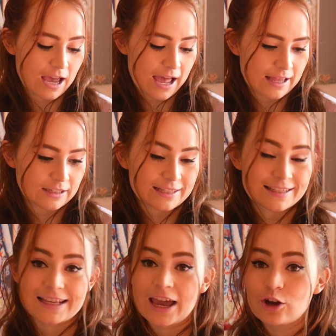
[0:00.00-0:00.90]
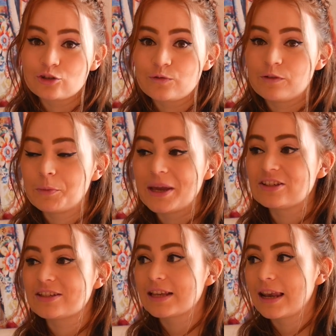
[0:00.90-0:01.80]
and as I say, 150
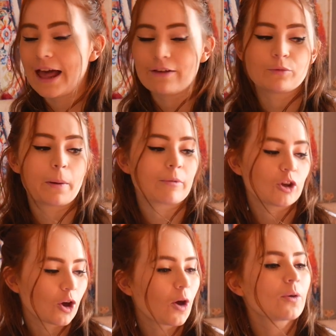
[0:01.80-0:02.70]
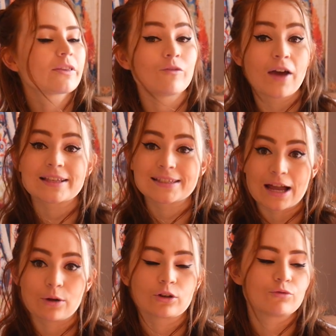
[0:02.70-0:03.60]
pages left, but I'm going to go to the vets
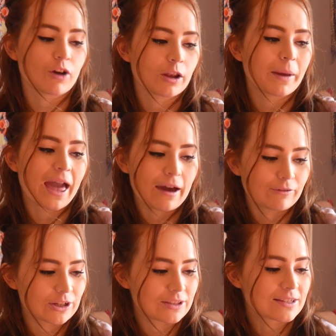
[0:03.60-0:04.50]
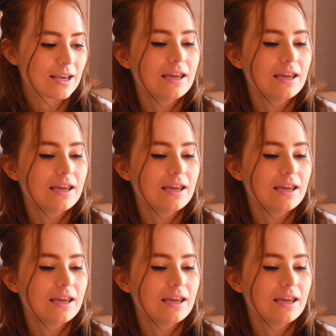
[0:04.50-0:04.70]
now, I'm going to run my errands,